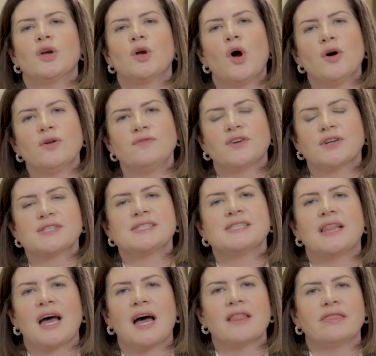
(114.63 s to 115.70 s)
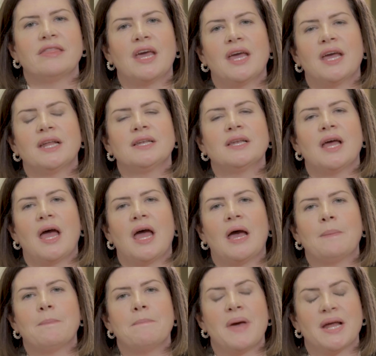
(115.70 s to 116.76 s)
Converse to that then,
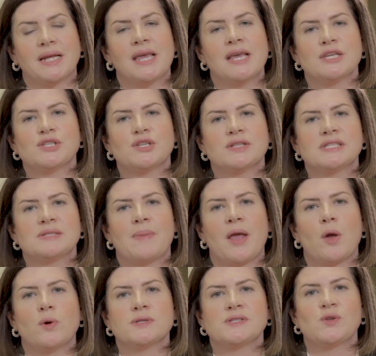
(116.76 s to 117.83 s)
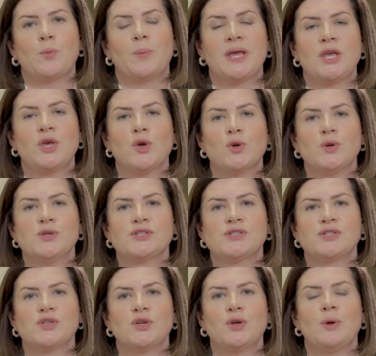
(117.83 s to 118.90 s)
medications may also be
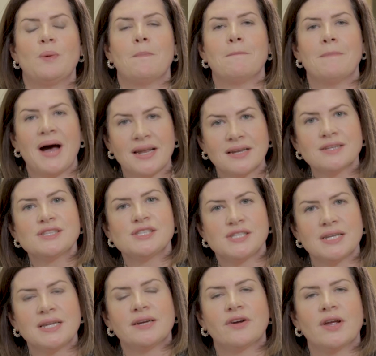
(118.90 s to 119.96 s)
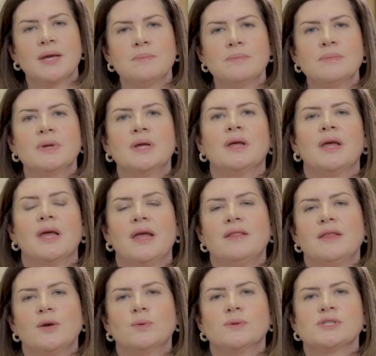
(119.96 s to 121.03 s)
used to manage delirium in
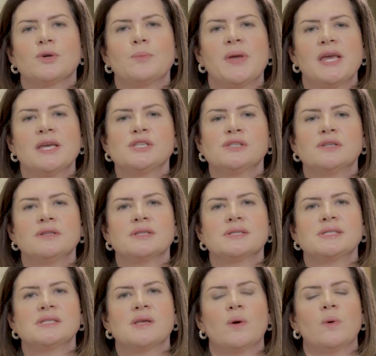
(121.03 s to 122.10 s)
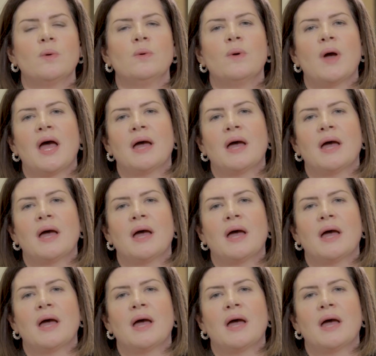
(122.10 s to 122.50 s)
the older patients. So